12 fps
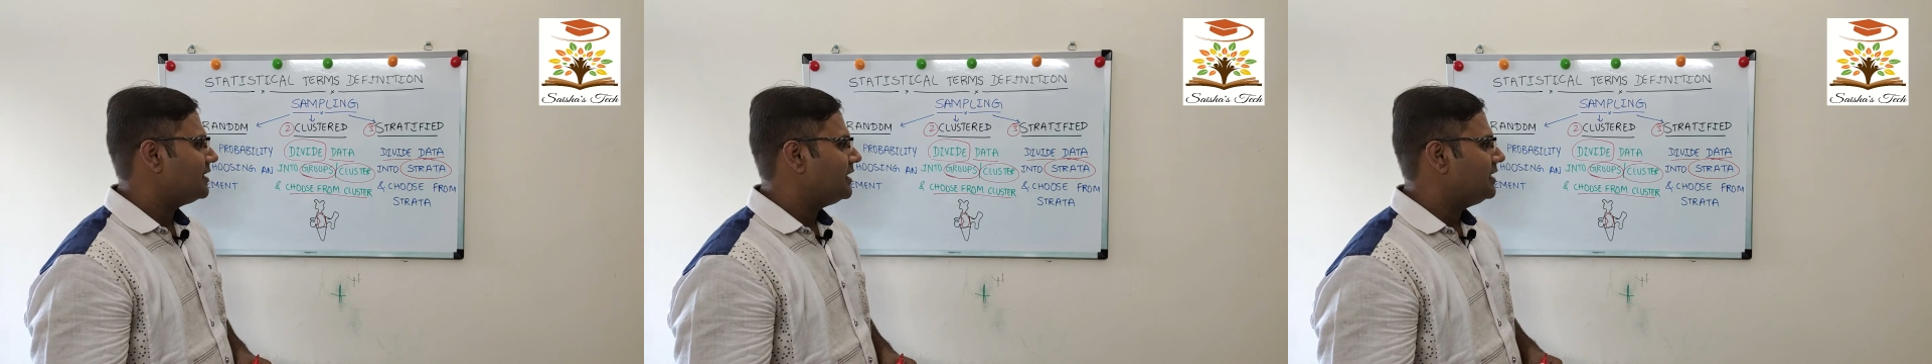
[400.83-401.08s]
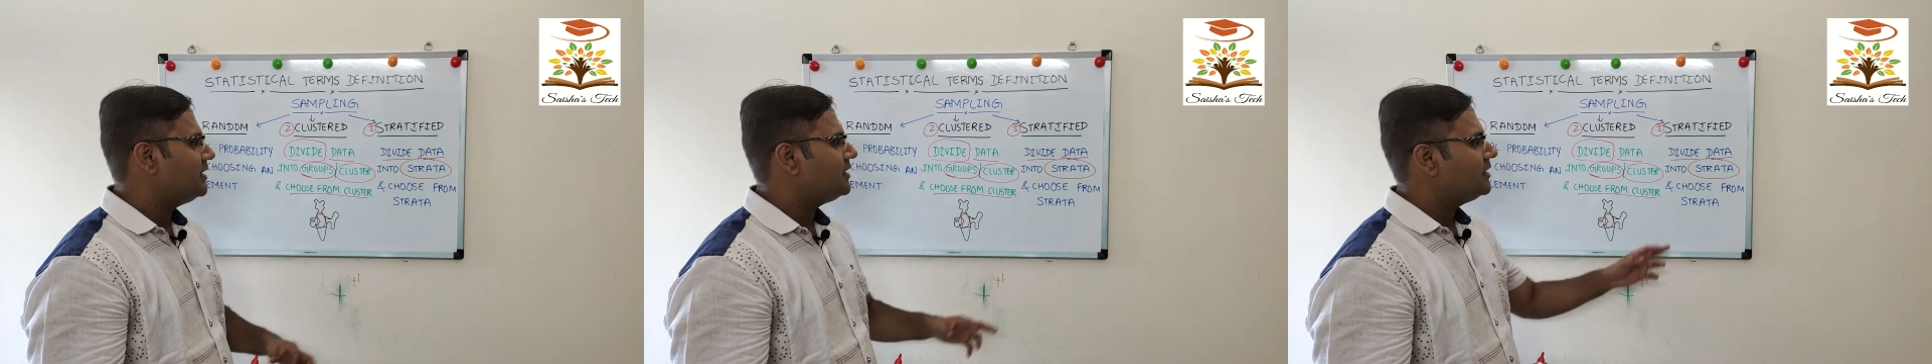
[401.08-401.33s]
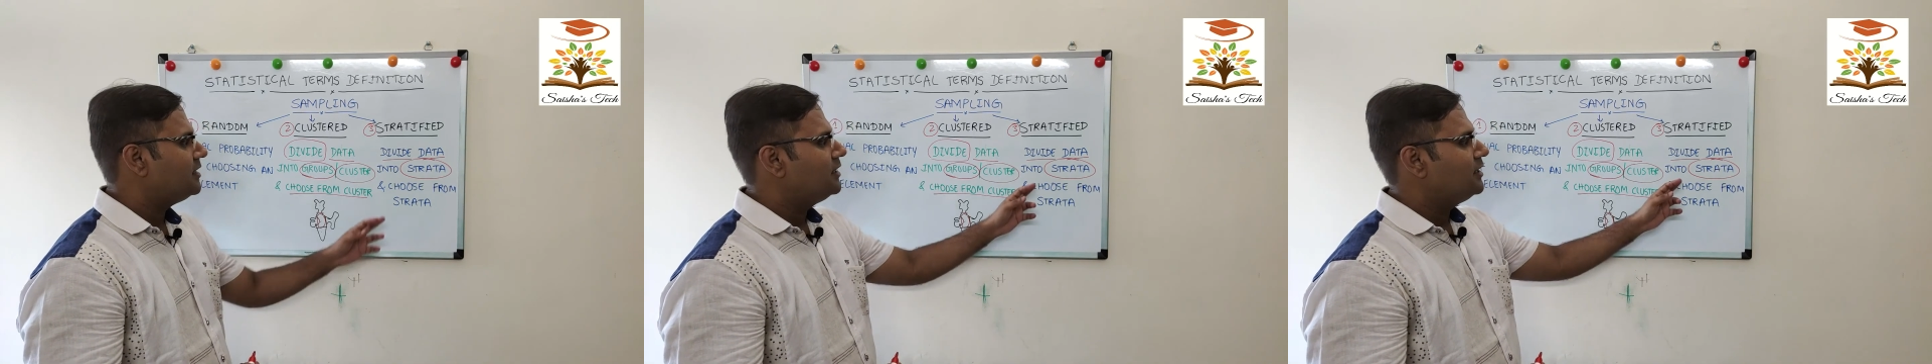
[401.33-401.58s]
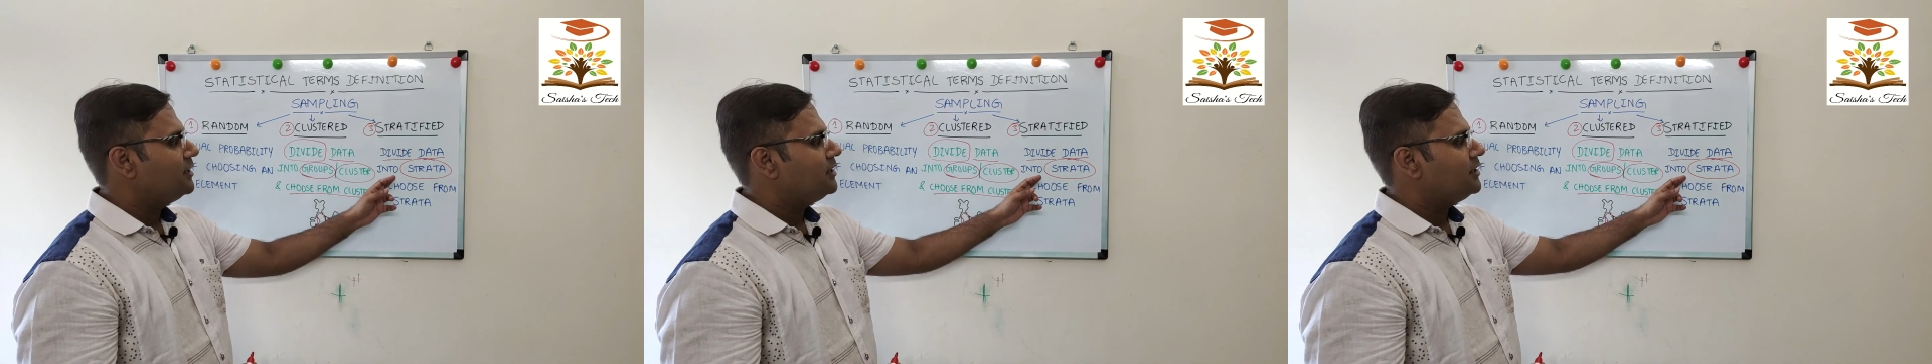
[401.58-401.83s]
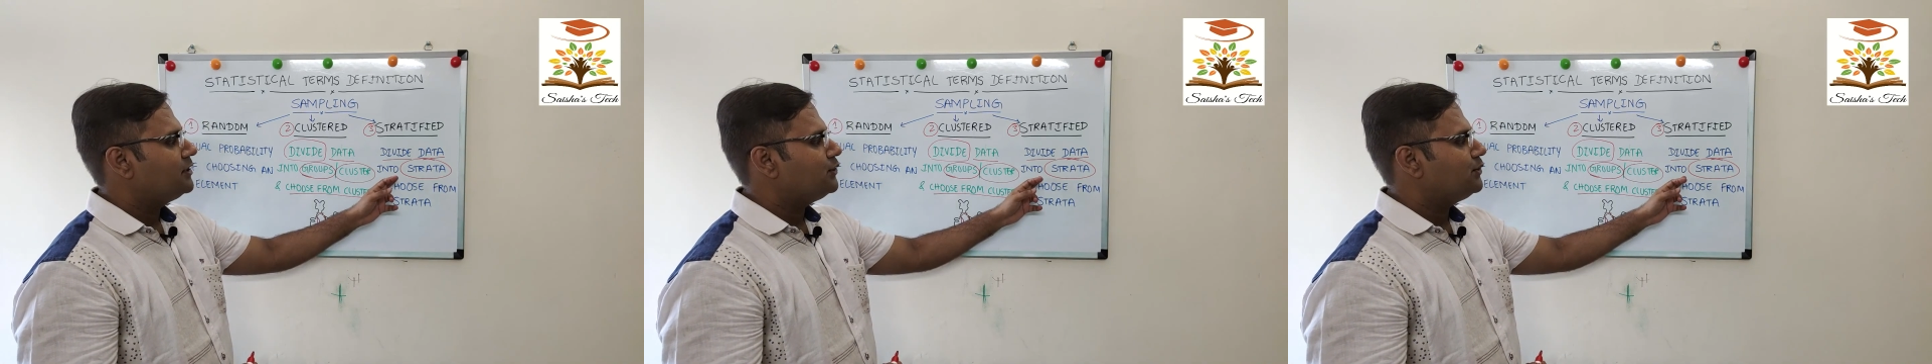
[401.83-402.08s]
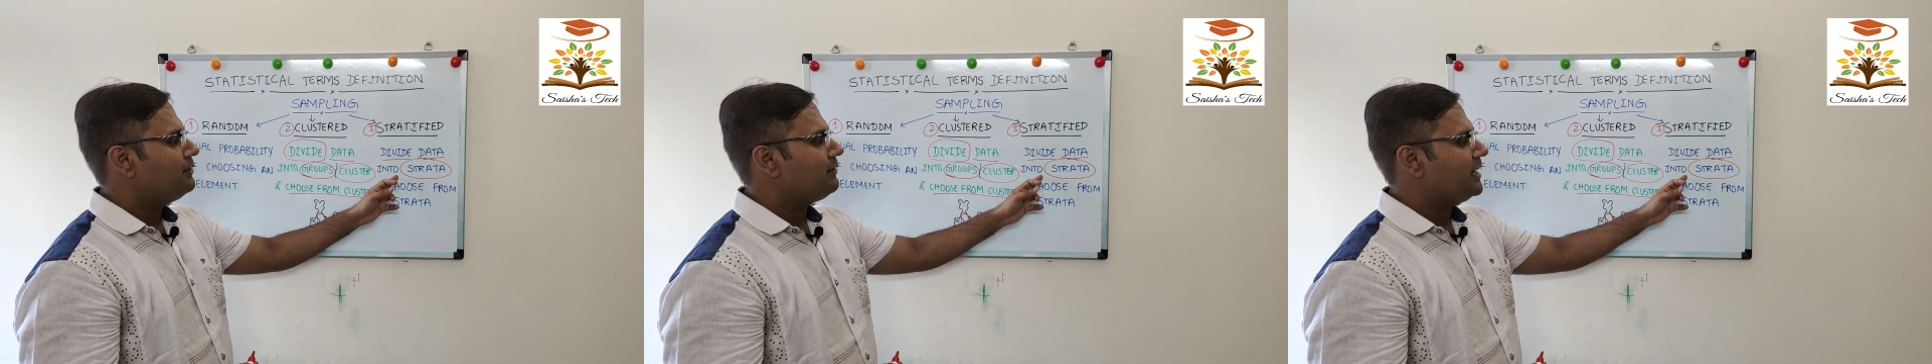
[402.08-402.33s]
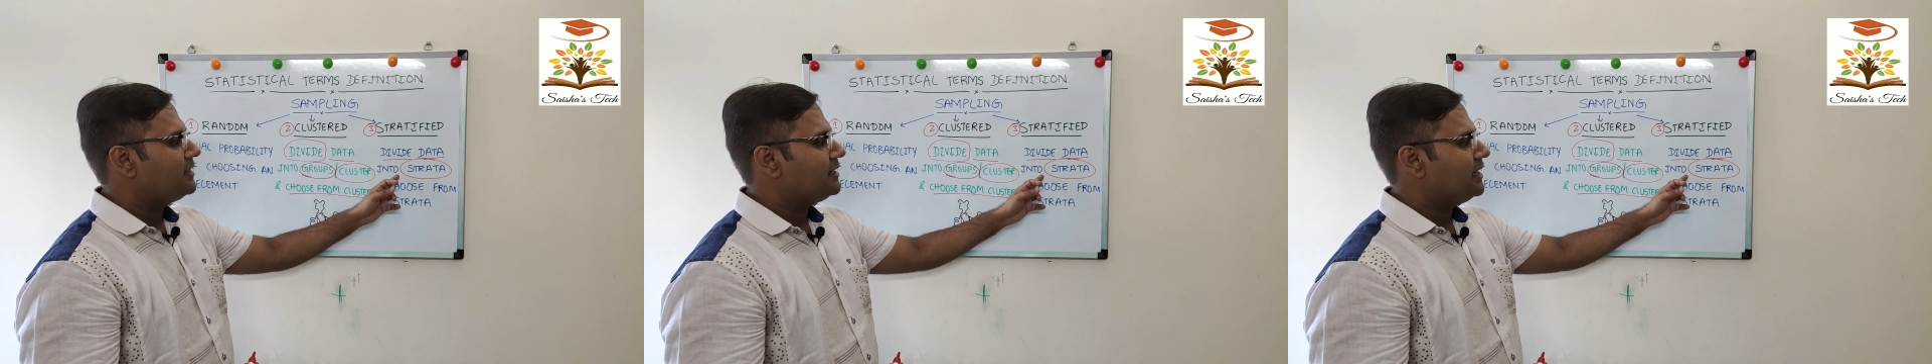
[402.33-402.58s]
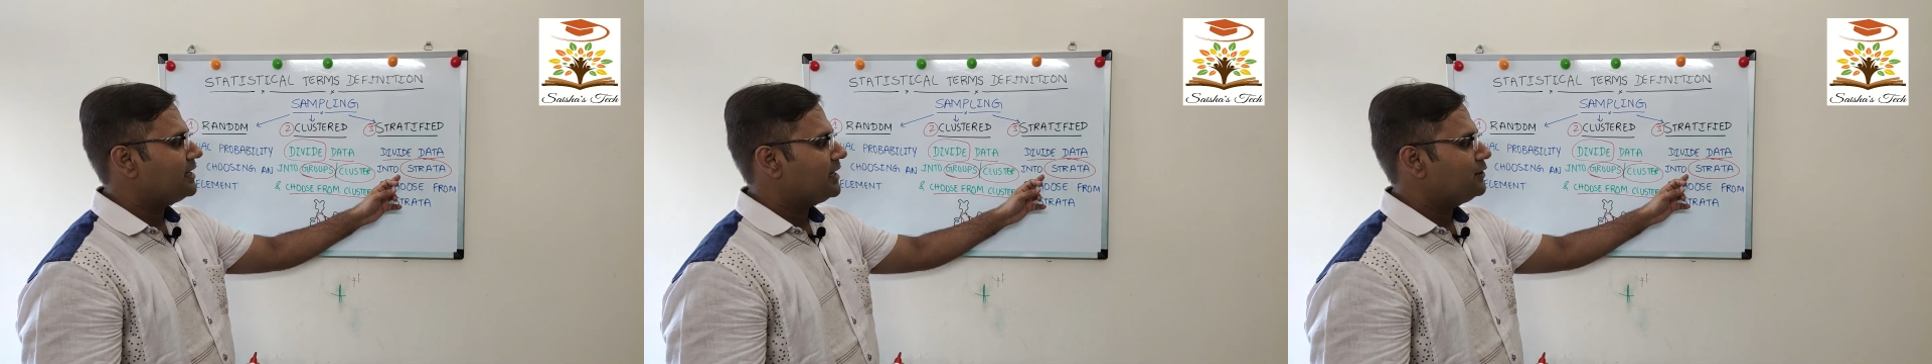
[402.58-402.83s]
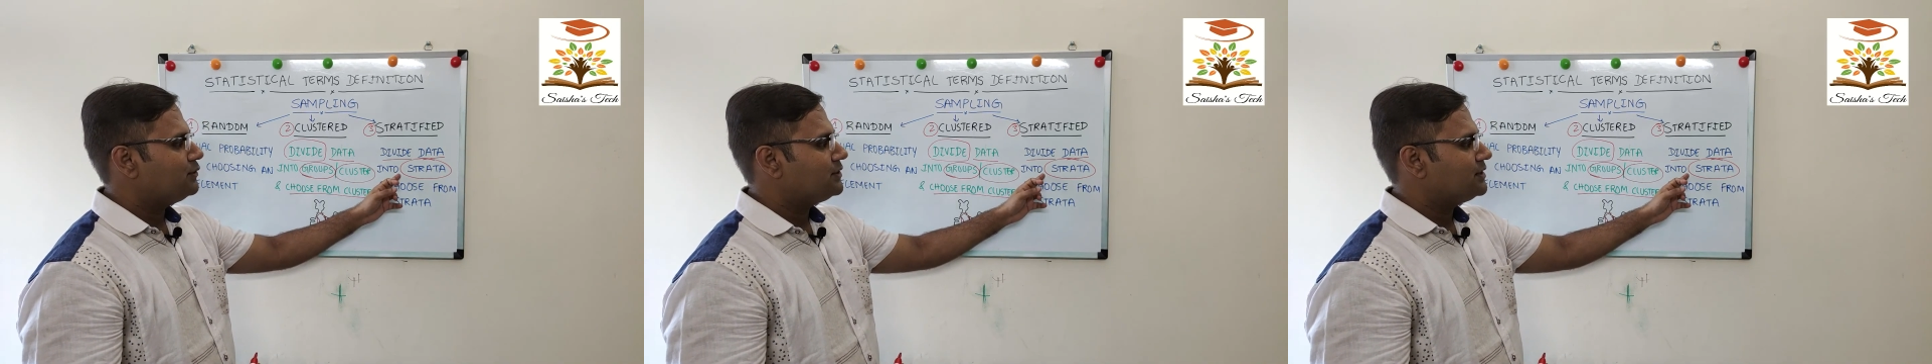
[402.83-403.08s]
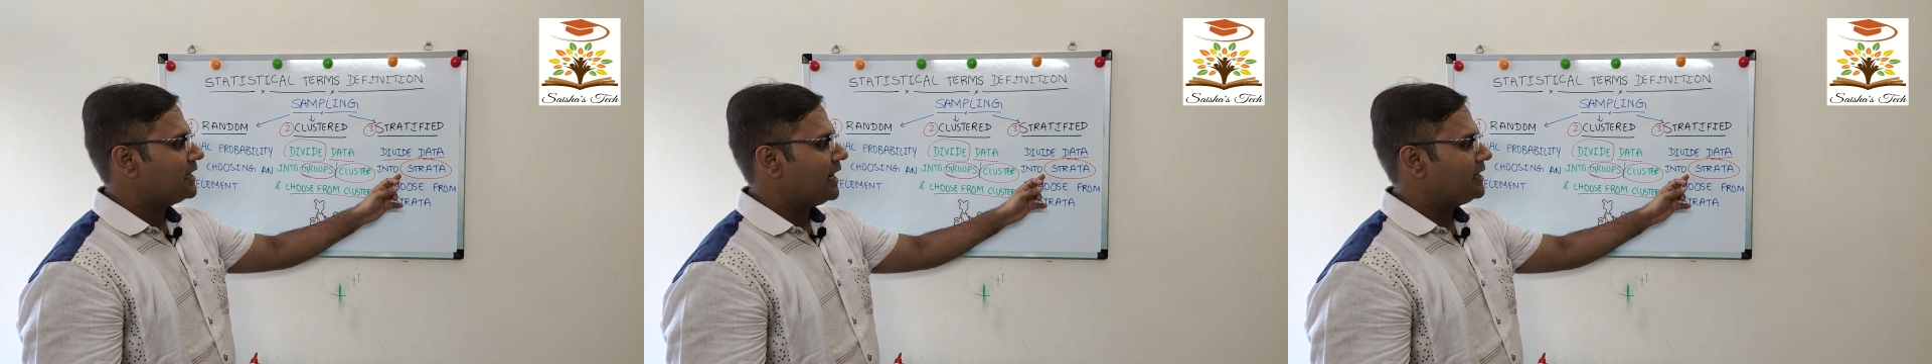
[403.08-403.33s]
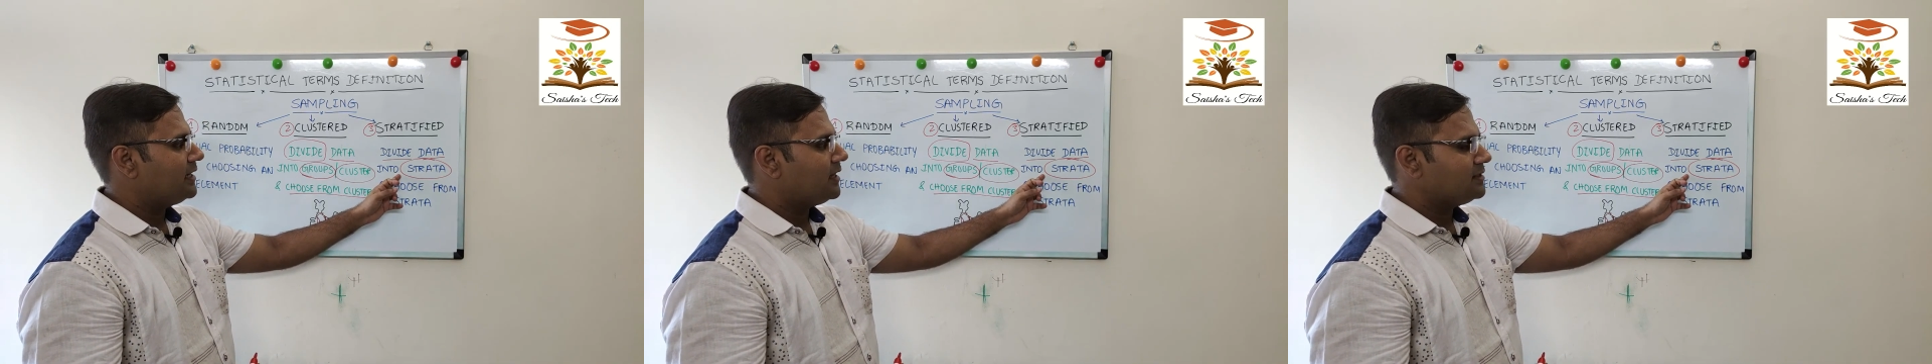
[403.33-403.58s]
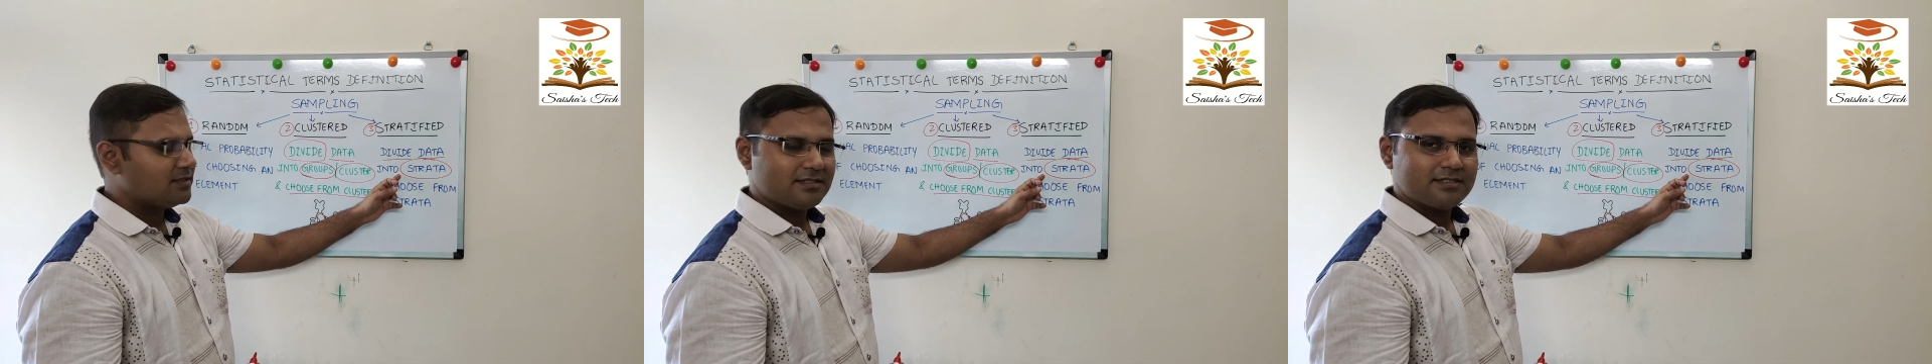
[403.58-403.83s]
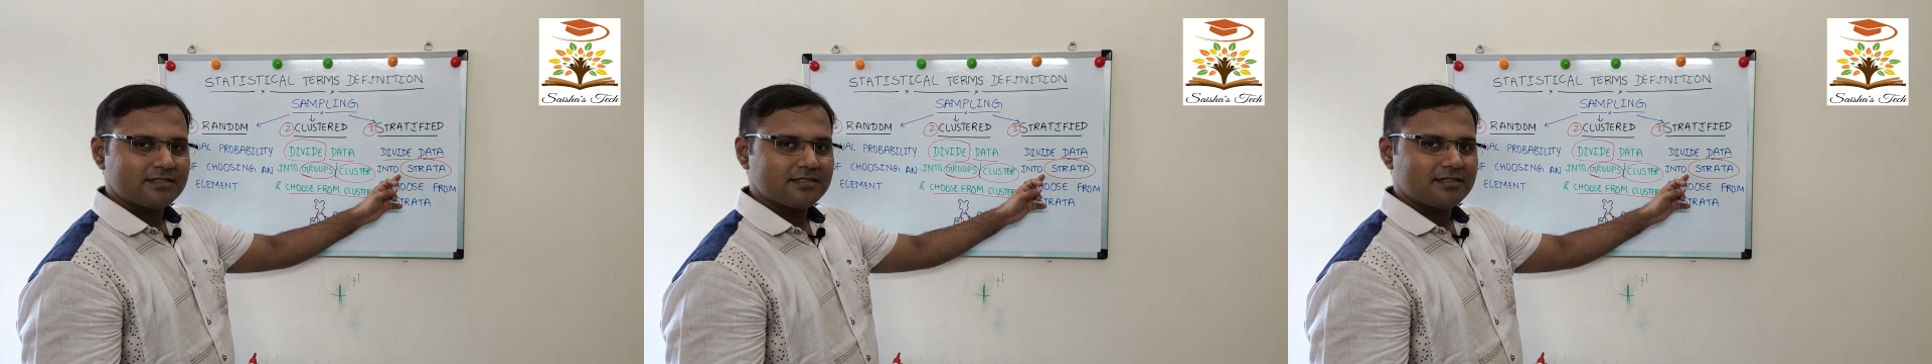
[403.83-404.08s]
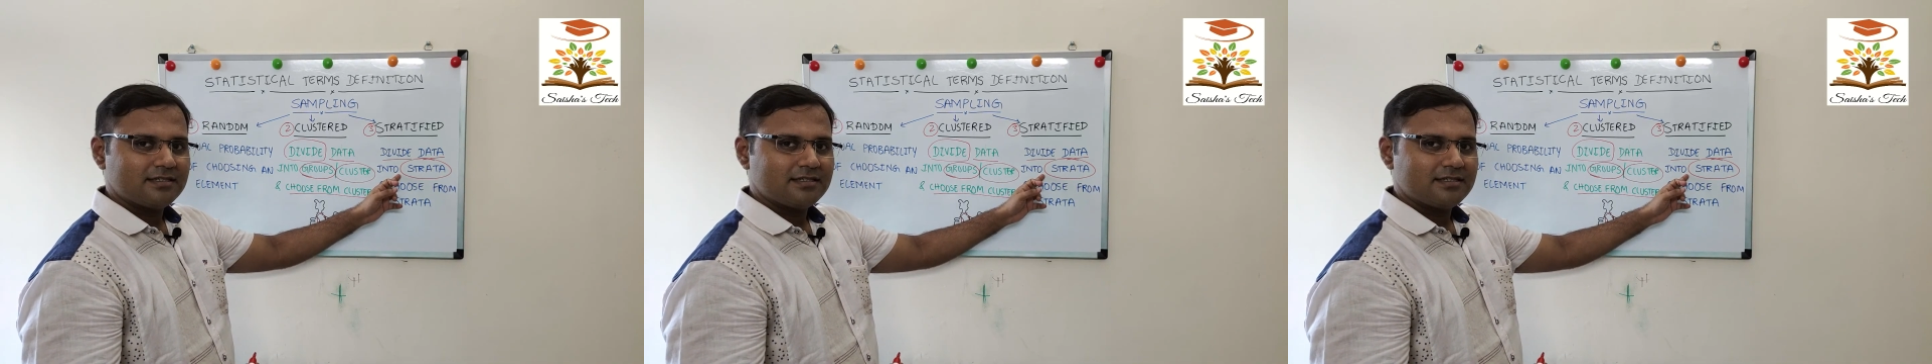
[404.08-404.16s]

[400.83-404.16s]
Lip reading: Here you divide the data into stratas